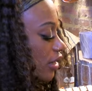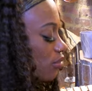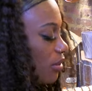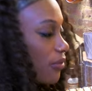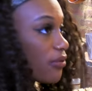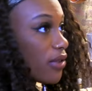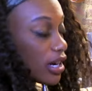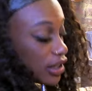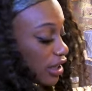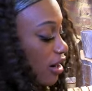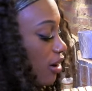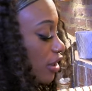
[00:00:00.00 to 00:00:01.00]
It's
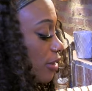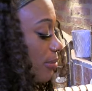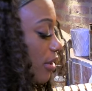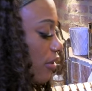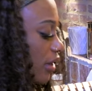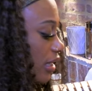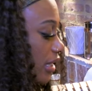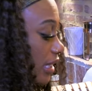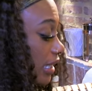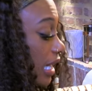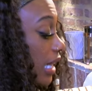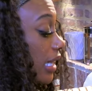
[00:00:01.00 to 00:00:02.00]
refreshing our spirits,
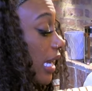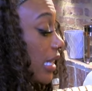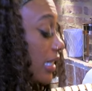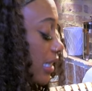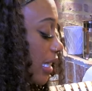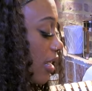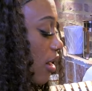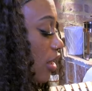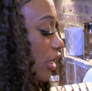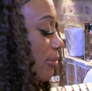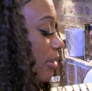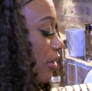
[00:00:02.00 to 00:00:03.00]
it's cleansing our
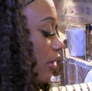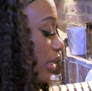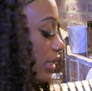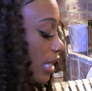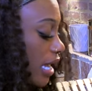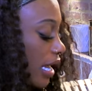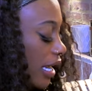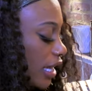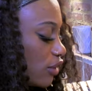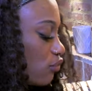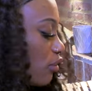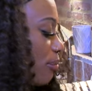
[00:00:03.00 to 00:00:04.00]
spirits,
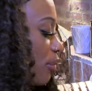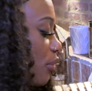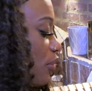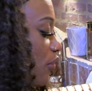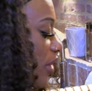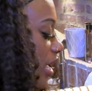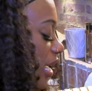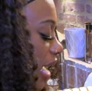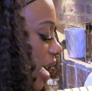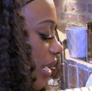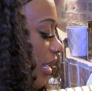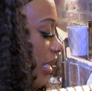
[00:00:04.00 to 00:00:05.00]
it's removing
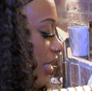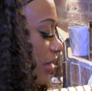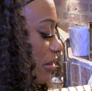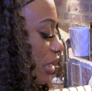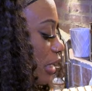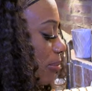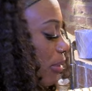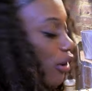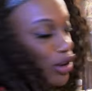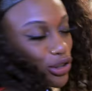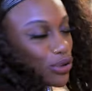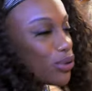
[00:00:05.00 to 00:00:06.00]
any
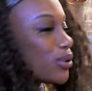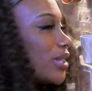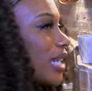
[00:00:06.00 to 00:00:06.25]
spiritual